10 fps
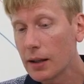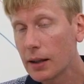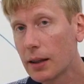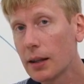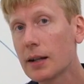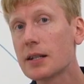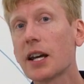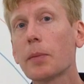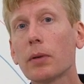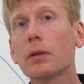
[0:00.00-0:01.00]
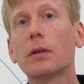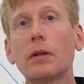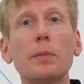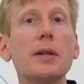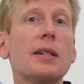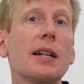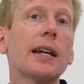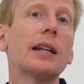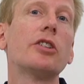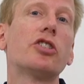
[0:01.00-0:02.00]
the example could be
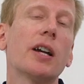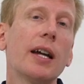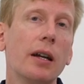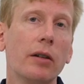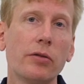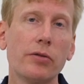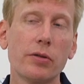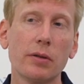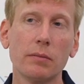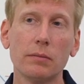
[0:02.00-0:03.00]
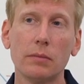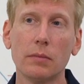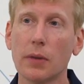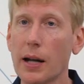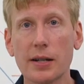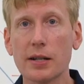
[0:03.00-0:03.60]
slightly changed and